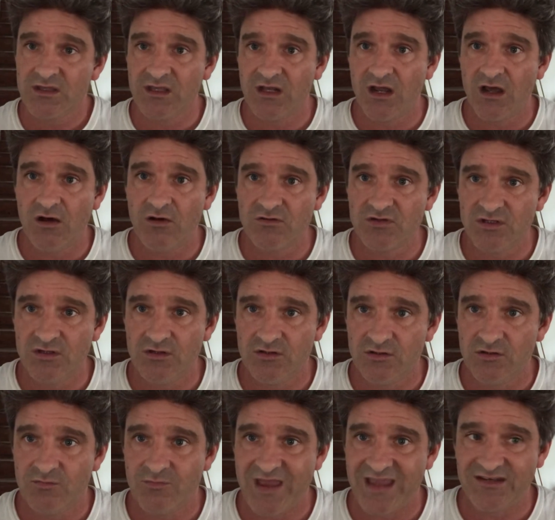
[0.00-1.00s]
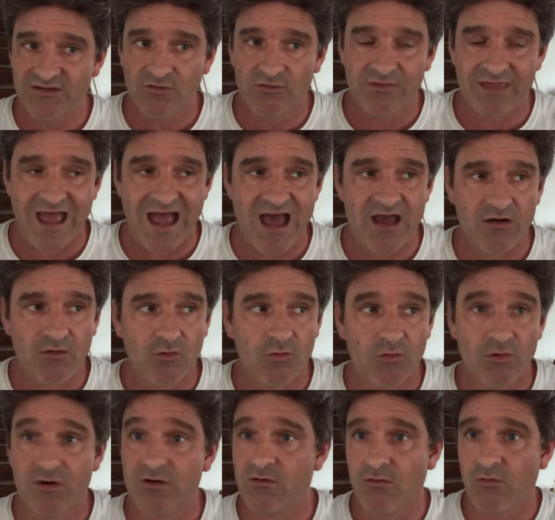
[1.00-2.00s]
you may do that,
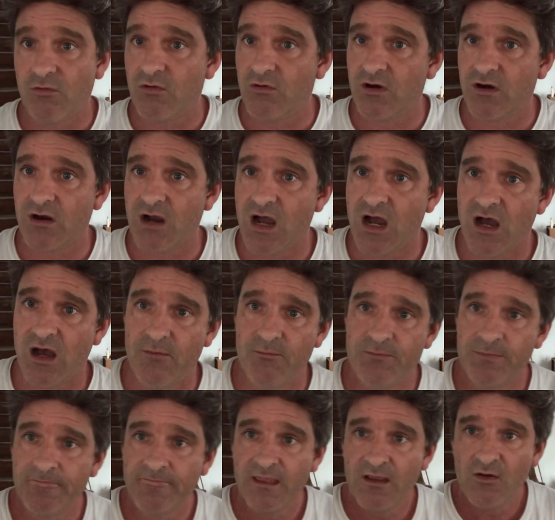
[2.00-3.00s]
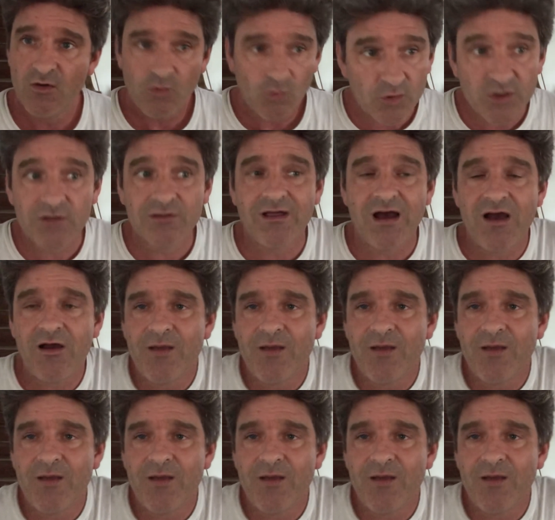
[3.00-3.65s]
or you